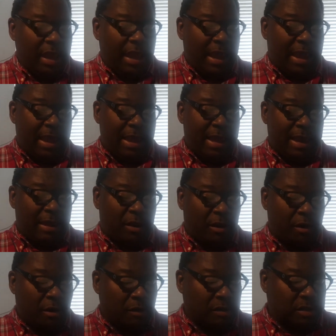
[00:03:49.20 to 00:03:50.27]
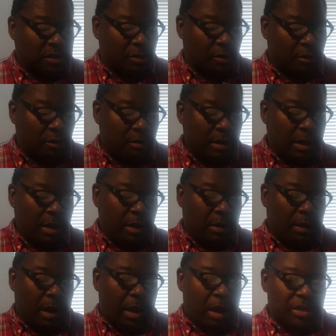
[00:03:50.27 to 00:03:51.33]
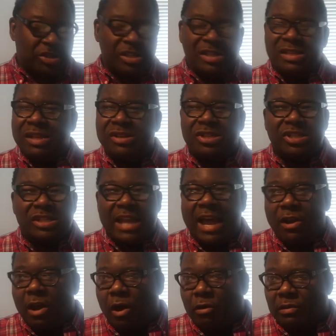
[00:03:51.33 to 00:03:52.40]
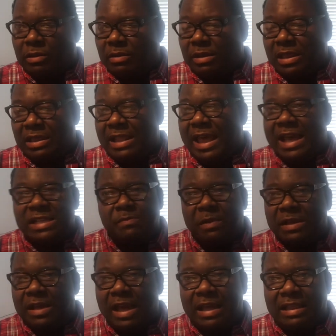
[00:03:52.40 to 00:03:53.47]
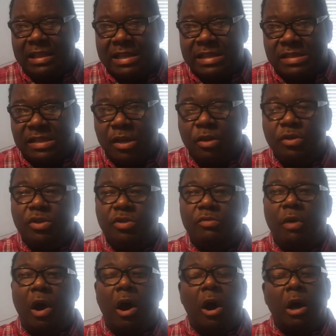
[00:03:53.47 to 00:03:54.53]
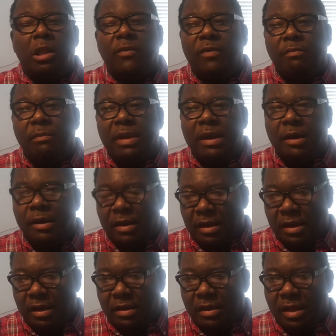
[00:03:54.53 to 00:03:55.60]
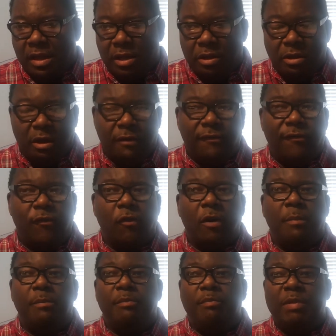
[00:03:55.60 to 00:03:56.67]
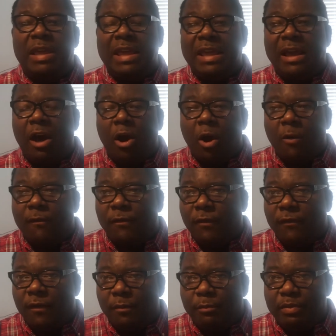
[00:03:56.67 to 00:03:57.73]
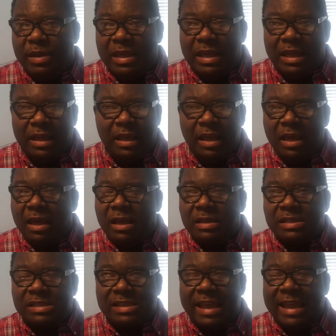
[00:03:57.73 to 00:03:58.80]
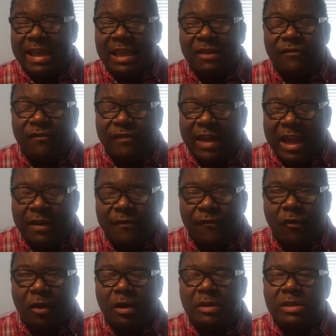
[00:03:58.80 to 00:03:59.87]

And also, uh, just a shout out, last but not least, to all of America, you know, for being hopeful, for being, staying in faith, for